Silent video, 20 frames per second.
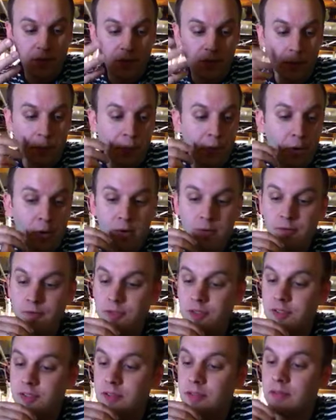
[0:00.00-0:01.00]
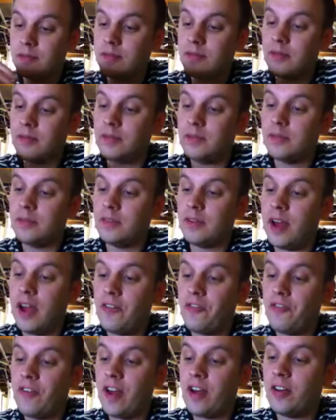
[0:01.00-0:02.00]
The pros
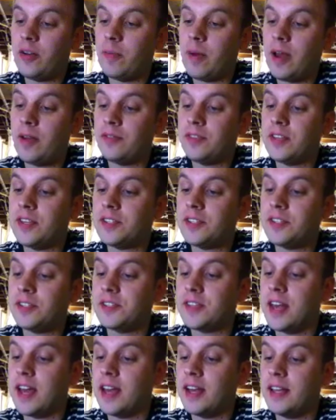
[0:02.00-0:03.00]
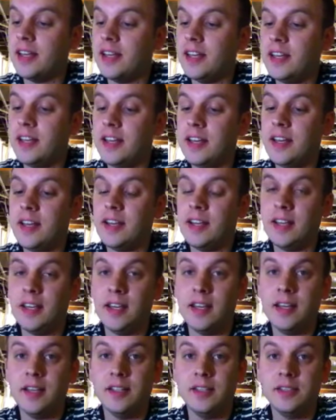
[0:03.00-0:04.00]
I found about this is that it
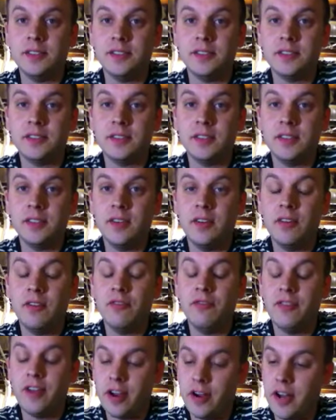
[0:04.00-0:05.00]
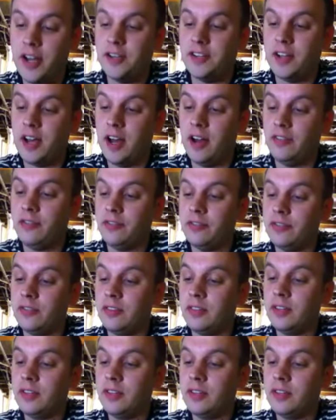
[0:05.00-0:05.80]
is very tough.